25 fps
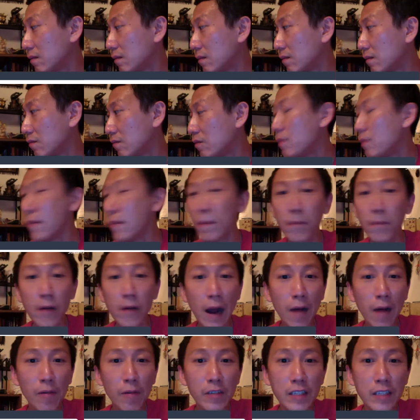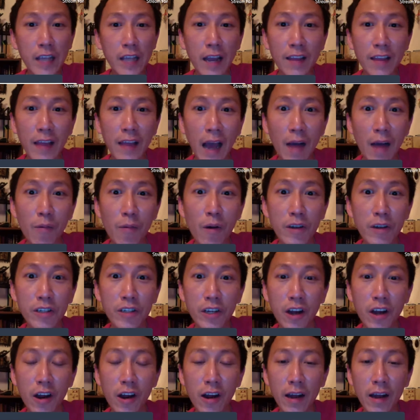Remember, I was saying that I want to
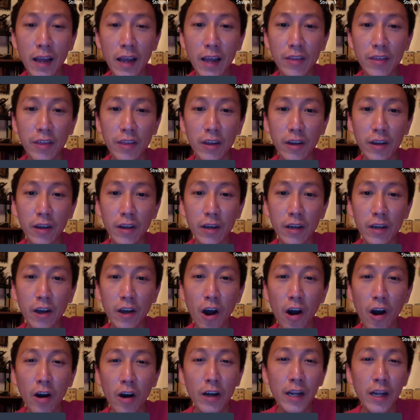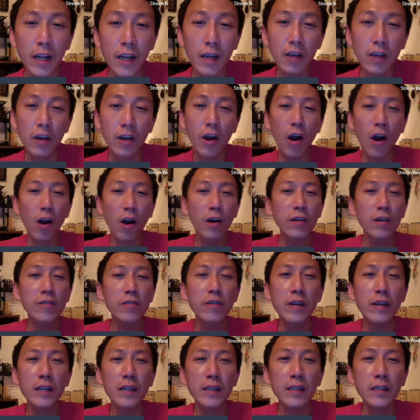get the
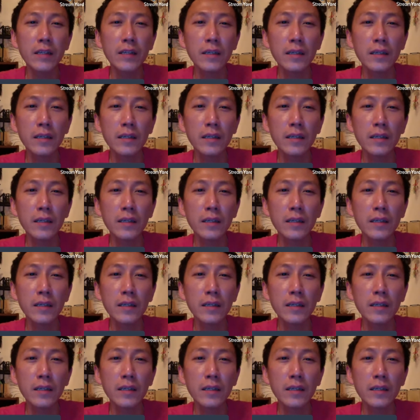Gardren?